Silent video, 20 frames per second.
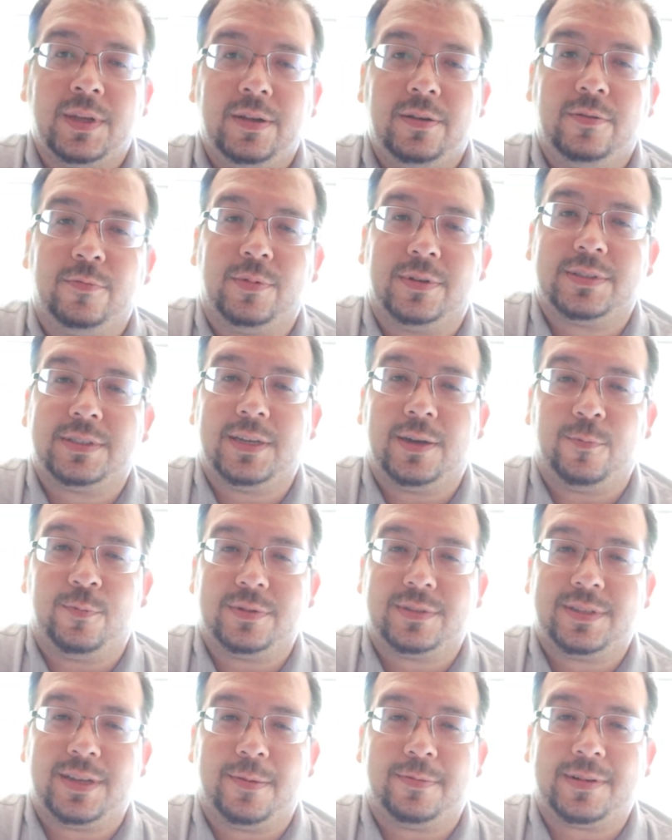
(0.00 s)
What's
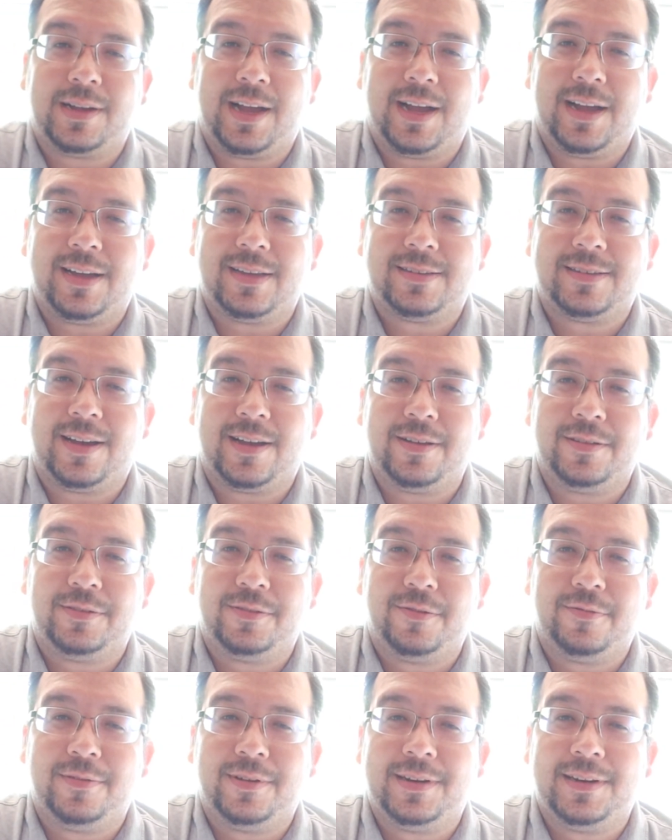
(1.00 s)
up, guys? How you
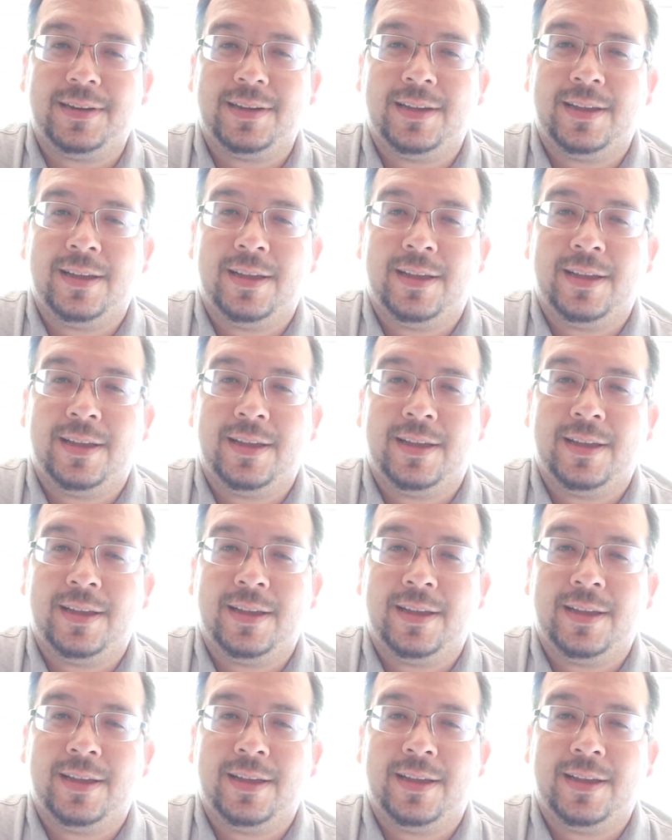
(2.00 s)
doing?